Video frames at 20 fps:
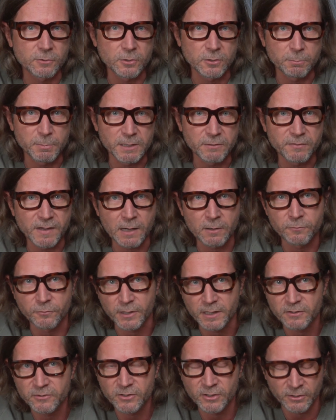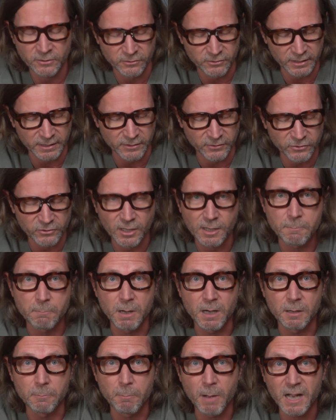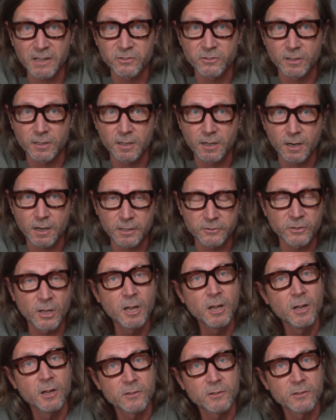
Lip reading: could be found, for instance, in some Mazda cars,